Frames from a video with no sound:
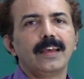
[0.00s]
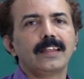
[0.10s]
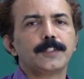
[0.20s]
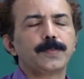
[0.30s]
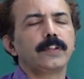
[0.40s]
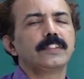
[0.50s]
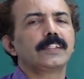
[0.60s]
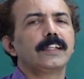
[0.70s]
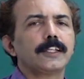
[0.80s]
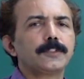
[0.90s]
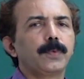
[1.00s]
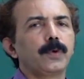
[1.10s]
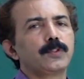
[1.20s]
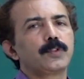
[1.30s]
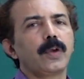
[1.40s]
The sponges get
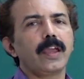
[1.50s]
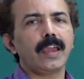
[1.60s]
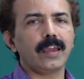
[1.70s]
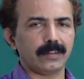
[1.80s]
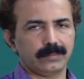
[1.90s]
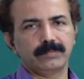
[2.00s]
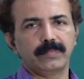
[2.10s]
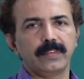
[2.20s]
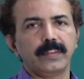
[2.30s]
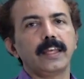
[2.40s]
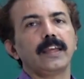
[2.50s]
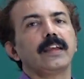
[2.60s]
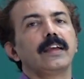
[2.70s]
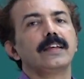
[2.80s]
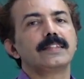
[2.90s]
exposed to air.
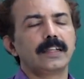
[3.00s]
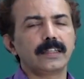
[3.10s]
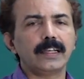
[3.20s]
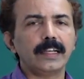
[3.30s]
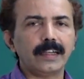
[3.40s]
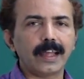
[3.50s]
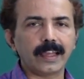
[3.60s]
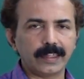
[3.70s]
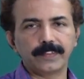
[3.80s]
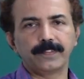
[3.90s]
they certainly die.